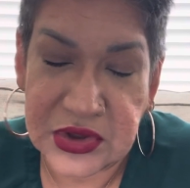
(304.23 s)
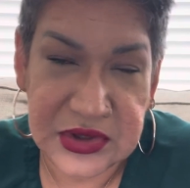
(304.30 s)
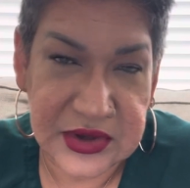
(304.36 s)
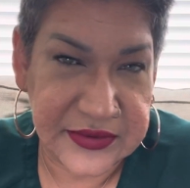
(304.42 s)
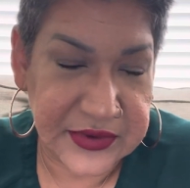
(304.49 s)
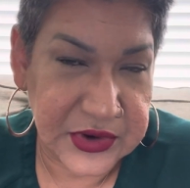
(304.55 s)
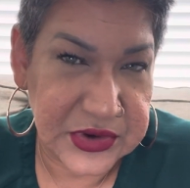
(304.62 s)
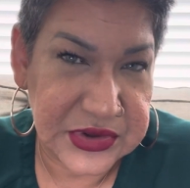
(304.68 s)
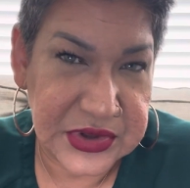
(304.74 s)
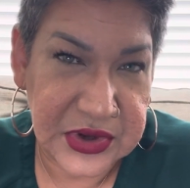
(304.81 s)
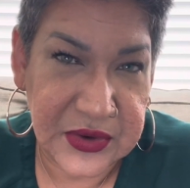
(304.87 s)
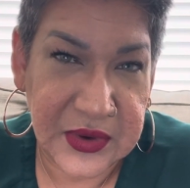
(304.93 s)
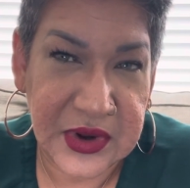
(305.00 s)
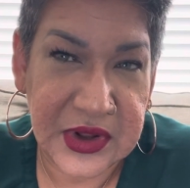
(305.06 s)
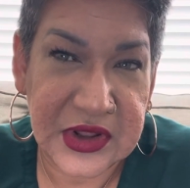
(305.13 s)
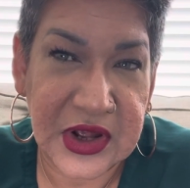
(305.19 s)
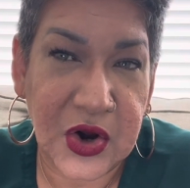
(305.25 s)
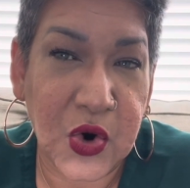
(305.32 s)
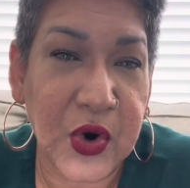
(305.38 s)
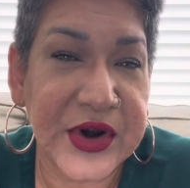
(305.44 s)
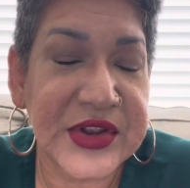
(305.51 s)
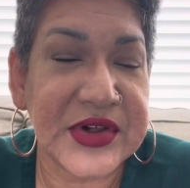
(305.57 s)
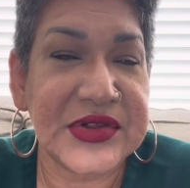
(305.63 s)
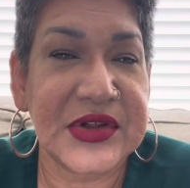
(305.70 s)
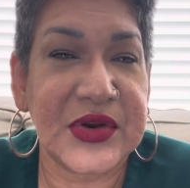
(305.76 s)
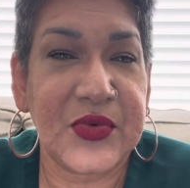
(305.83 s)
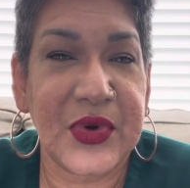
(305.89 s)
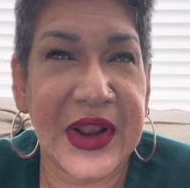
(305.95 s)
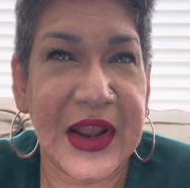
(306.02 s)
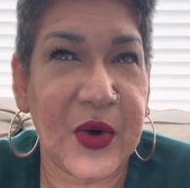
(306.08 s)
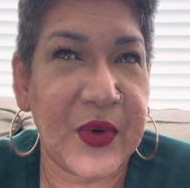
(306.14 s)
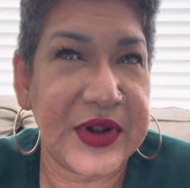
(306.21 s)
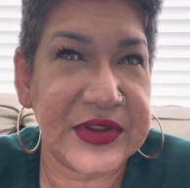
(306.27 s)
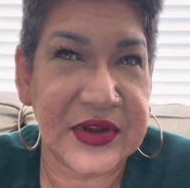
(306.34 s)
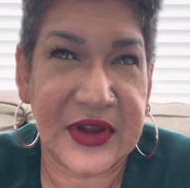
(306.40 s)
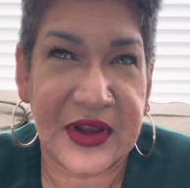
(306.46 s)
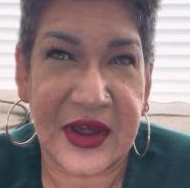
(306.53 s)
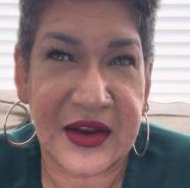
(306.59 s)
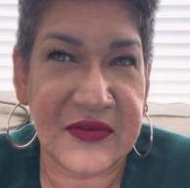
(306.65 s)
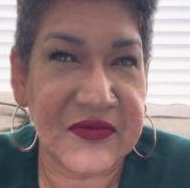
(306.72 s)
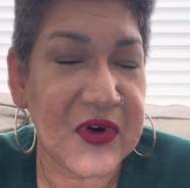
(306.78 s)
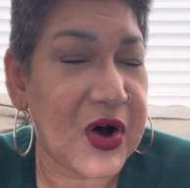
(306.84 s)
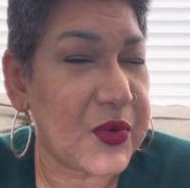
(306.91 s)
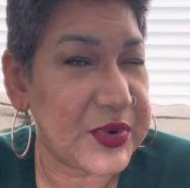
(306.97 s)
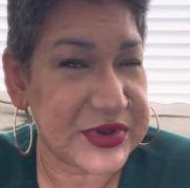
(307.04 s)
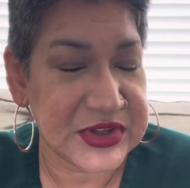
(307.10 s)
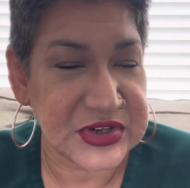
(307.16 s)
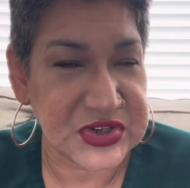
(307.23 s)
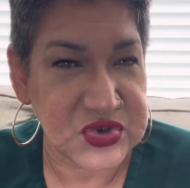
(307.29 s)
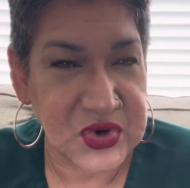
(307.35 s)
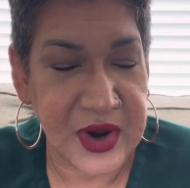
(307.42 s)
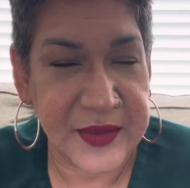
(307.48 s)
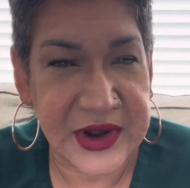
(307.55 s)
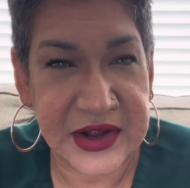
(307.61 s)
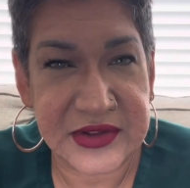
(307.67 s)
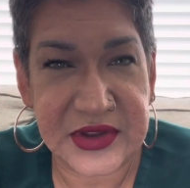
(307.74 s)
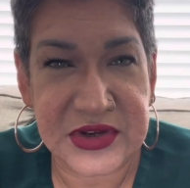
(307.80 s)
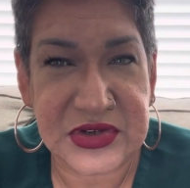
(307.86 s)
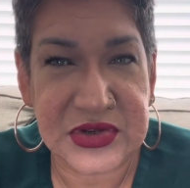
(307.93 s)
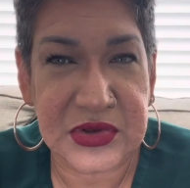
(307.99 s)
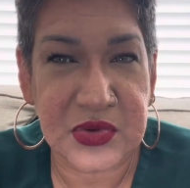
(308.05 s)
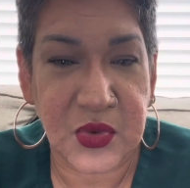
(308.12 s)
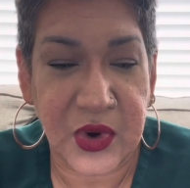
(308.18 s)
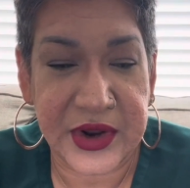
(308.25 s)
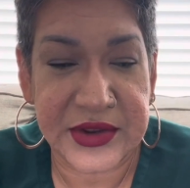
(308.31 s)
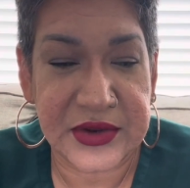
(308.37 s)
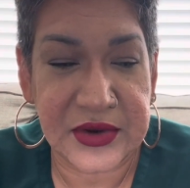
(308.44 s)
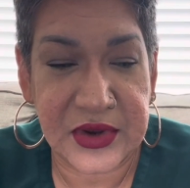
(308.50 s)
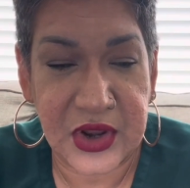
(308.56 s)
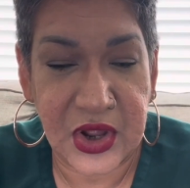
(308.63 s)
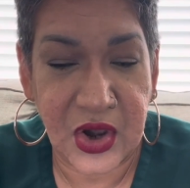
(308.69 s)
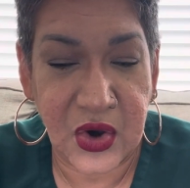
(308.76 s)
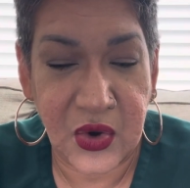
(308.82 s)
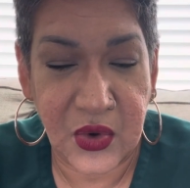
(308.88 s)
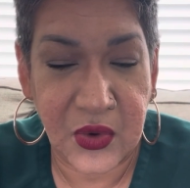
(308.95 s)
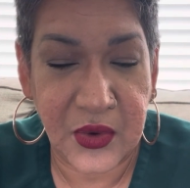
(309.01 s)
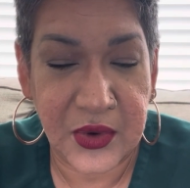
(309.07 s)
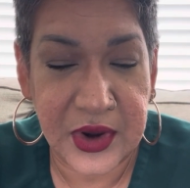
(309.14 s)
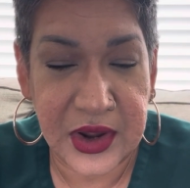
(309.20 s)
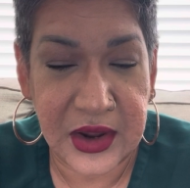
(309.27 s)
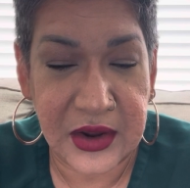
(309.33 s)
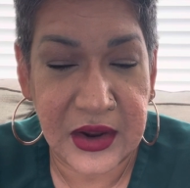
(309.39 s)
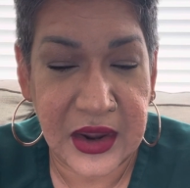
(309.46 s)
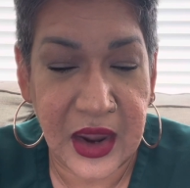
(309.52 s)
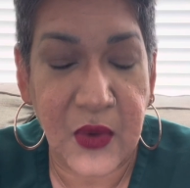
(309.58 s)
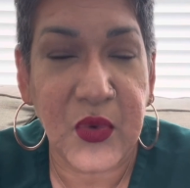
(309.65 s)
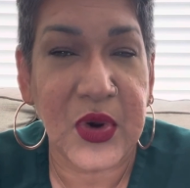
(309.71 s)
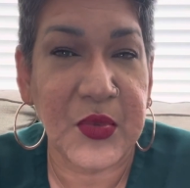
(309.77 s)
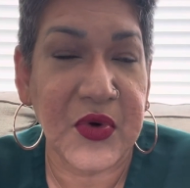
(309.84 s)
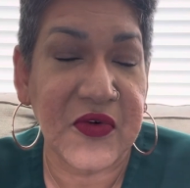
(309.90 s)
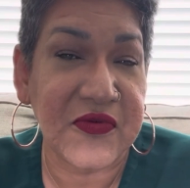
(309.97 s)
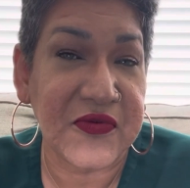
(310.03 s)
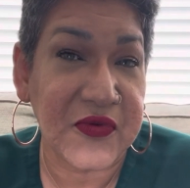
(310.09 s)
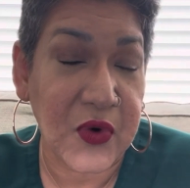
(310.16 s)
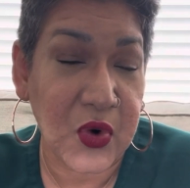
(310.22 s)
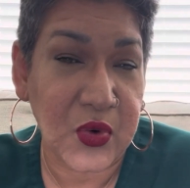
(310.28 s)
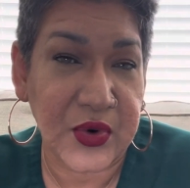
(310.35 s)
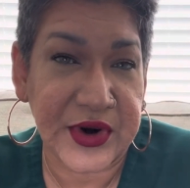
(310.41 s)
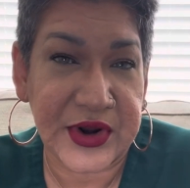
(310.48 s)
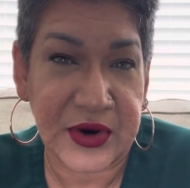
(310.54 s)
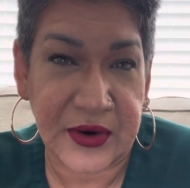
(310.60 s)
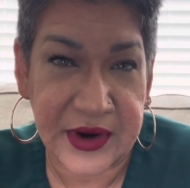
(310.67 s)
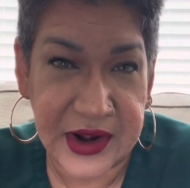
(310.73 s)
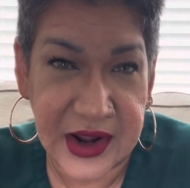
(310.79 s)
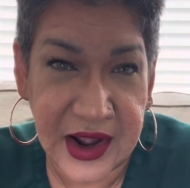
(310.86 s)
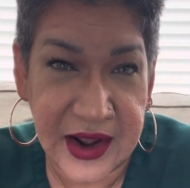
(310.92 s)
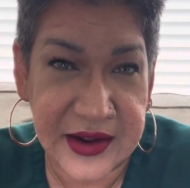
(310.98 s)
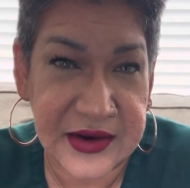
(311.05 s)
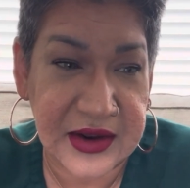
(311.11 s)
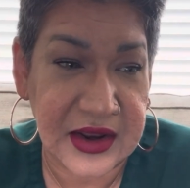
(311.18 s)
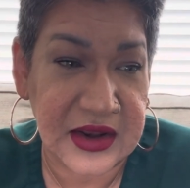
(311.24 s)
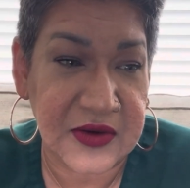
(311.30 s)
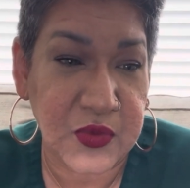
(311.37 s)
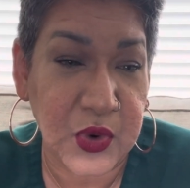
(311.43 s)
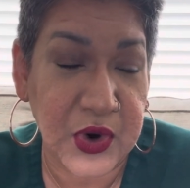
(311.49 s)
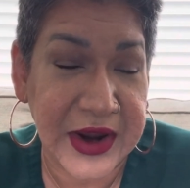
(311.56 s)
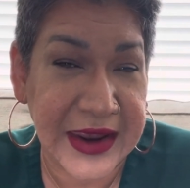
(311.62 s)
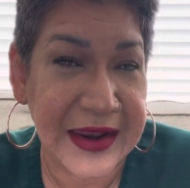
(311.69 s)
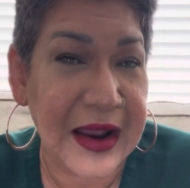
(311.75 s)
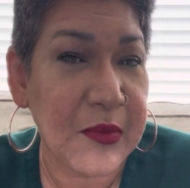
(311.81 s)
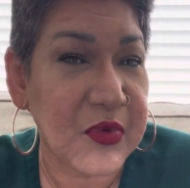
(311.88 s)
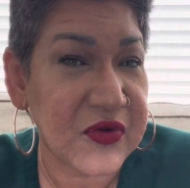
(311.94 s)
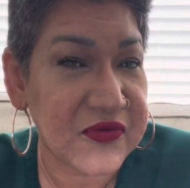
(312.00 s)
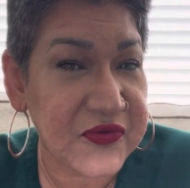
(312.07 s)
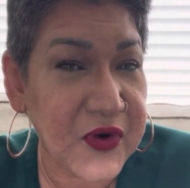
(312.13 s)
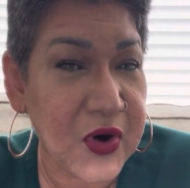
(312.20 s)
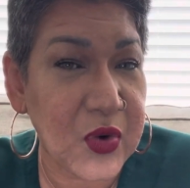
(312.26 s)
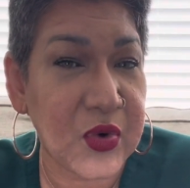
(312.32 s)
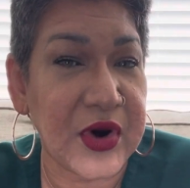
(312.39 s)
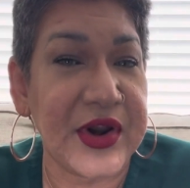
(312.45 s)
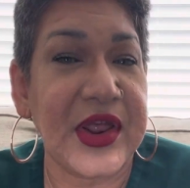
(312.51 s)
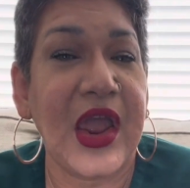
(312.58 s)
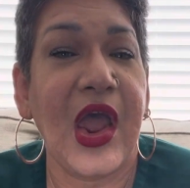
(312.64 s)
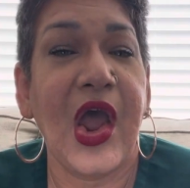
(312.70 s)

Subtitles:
divorce you. The court doesn't really want to get involved with the drama. They just want to know, can we move forward or not? And if we cannot move forward,